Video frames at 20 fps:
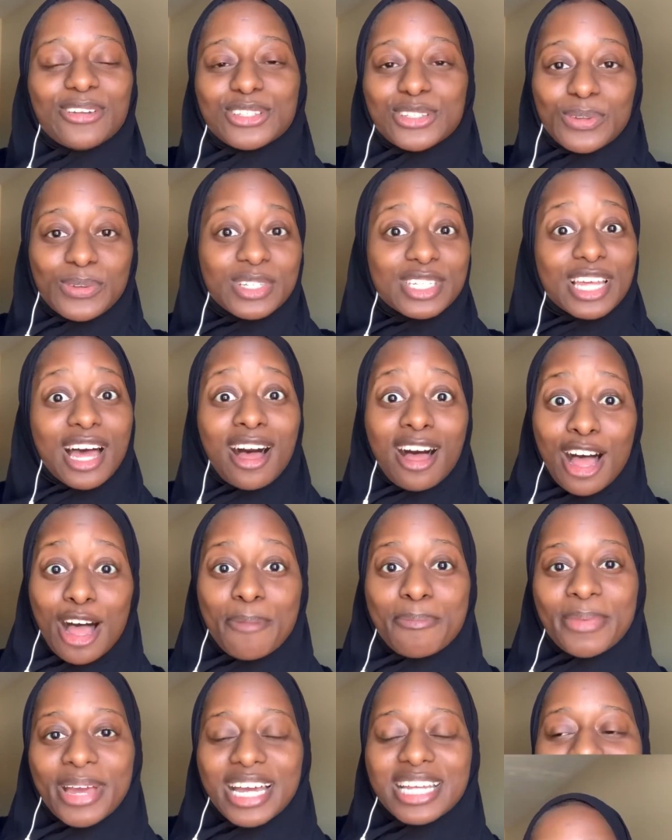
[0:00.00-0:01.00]
So it's a hot
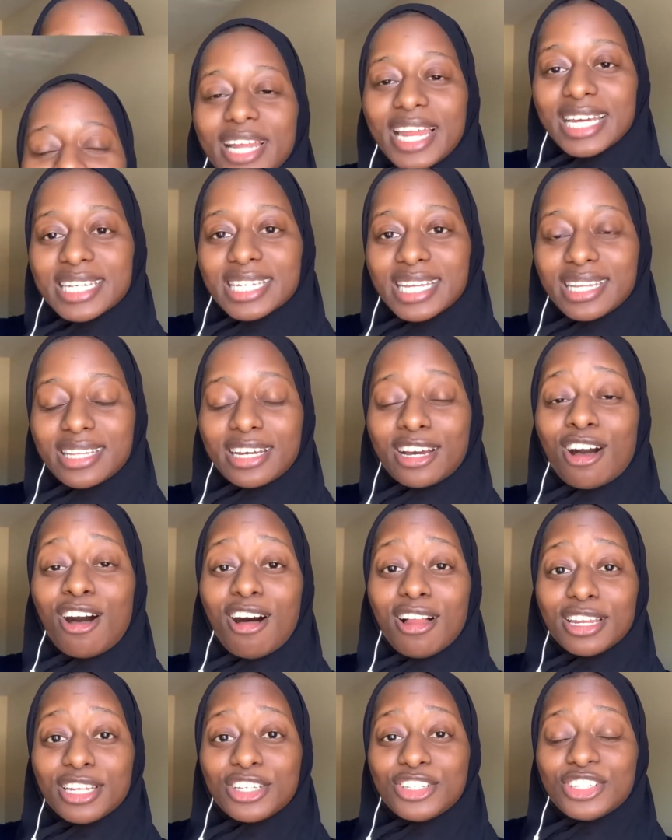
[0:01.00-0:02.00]
mess. I realize like
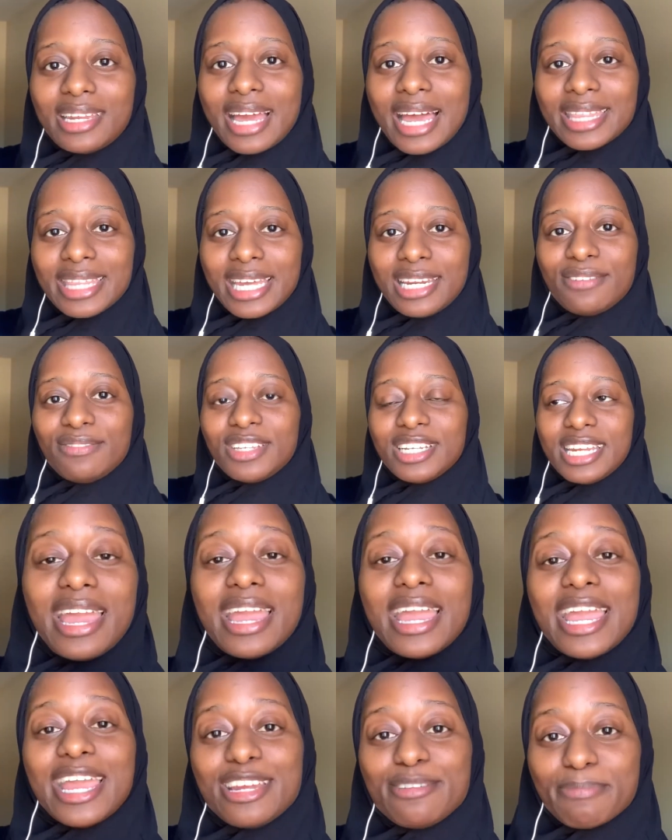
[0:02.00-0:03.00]
college, at the end of the day,
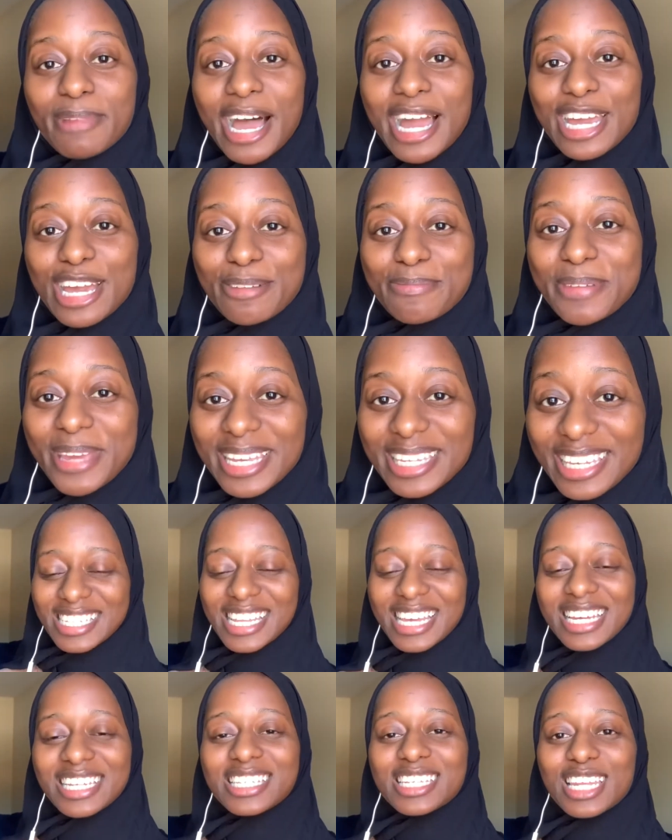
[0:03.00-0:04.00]
in my opinion,
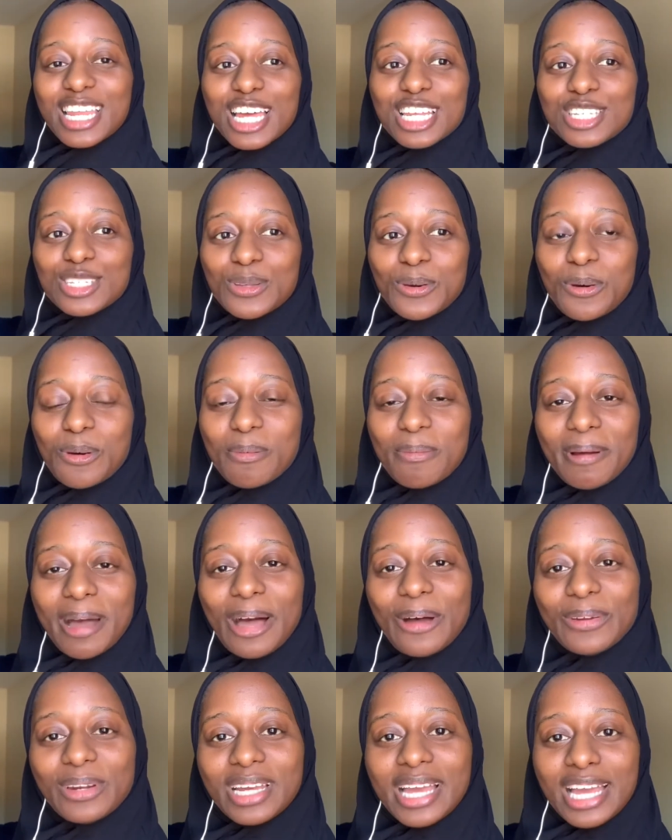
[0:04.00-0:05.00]
it's less so
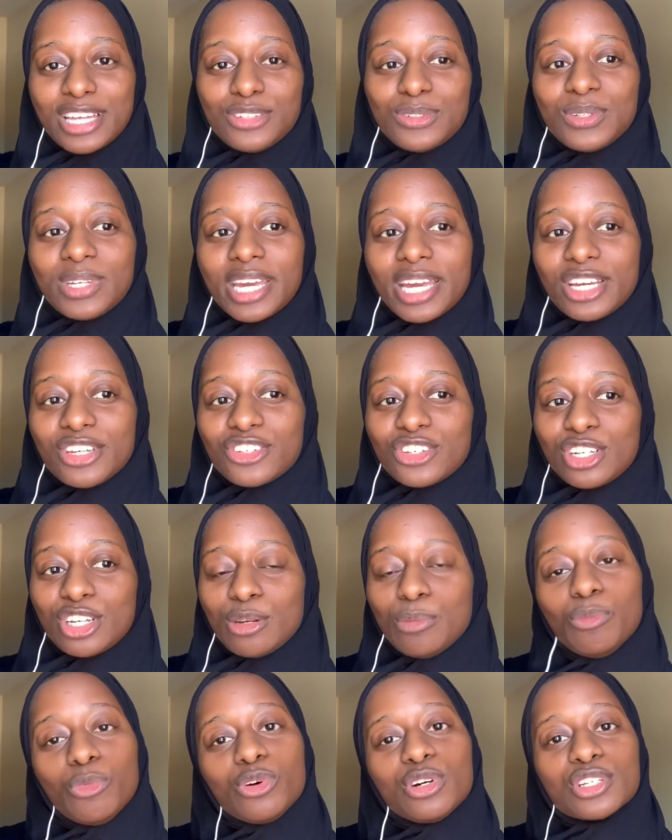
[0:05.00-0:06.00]
about education
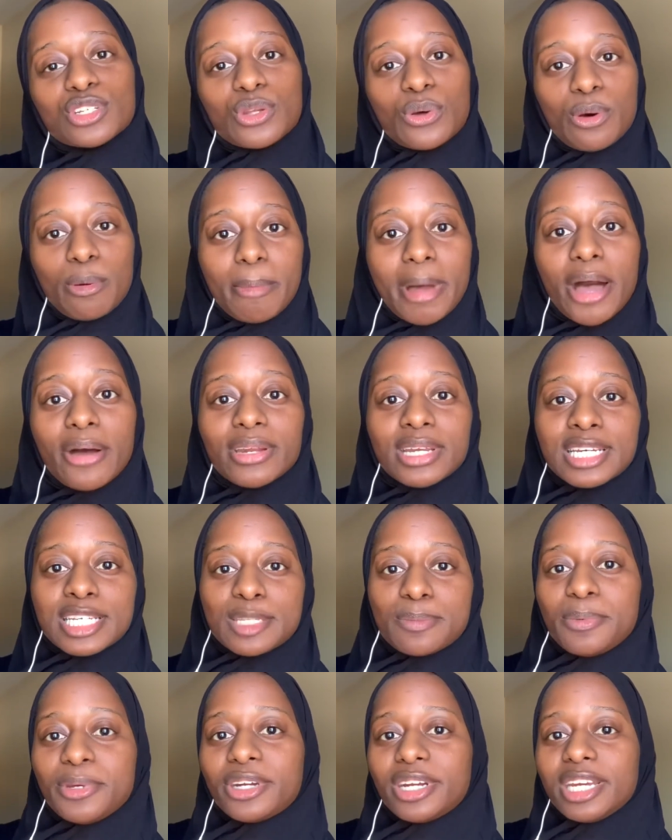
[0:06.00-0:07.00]
and more so about
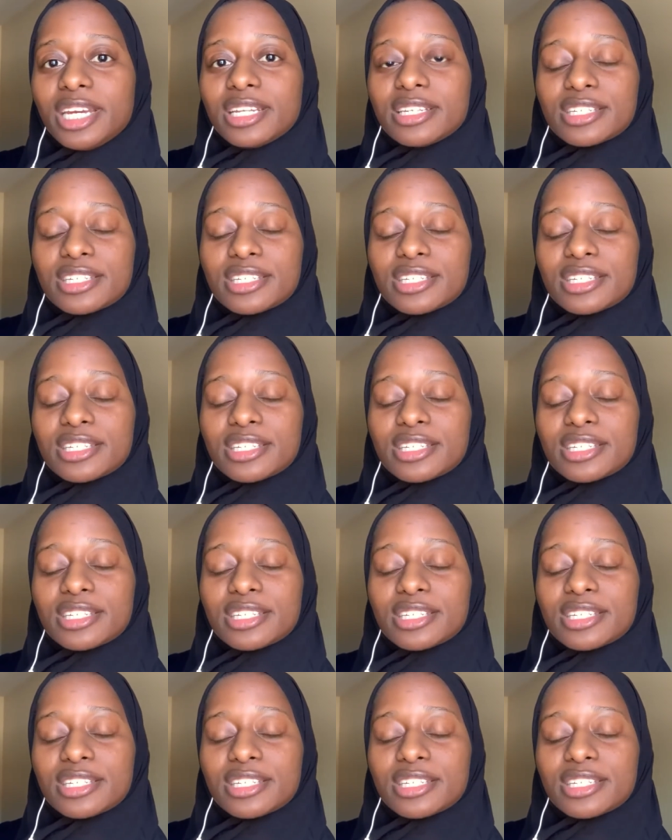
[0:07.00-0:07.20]
experience.